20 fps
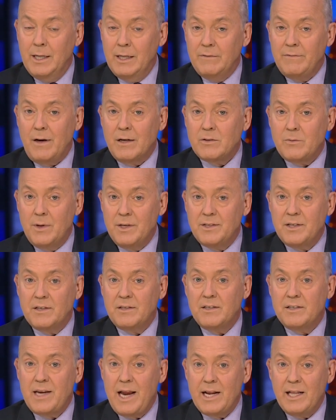Fox
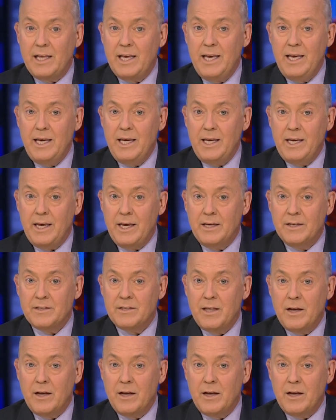26's Natalie Hee is